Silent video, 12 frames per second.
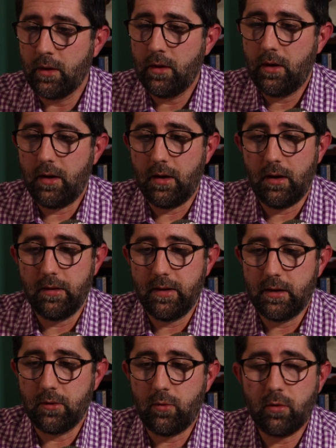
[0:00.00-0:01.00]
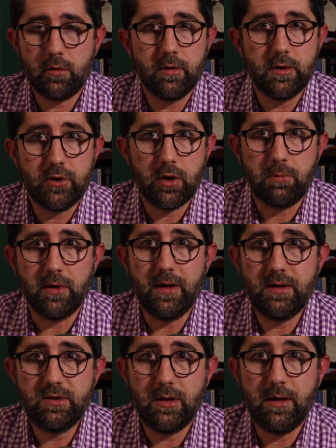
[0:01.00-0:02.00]
They can order and interpret
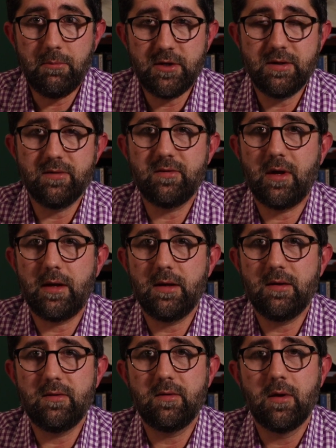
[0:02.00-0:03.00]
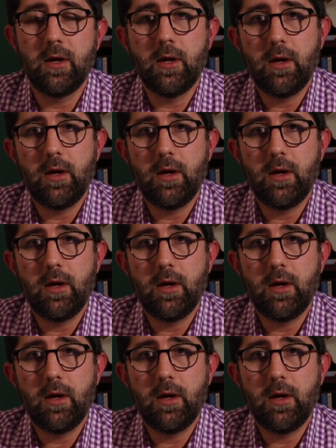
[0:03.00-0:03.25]
imaging studies,